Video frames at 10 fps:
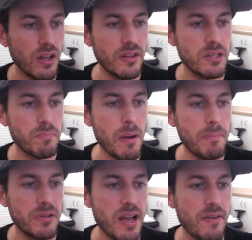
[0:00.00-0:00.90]
These
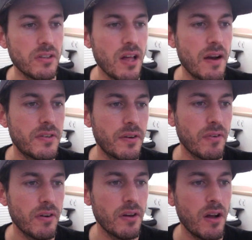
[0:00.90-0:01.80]
puppets have a lot of
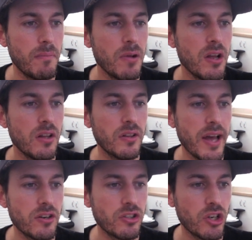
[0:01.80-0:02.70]
different
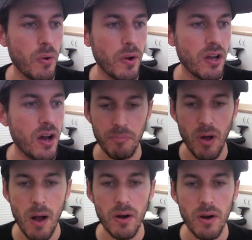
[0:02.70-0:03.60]
layers going on.
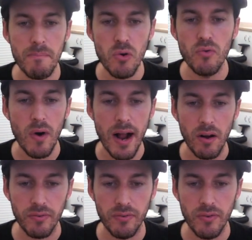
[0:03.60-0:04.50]
I want to move Ralph,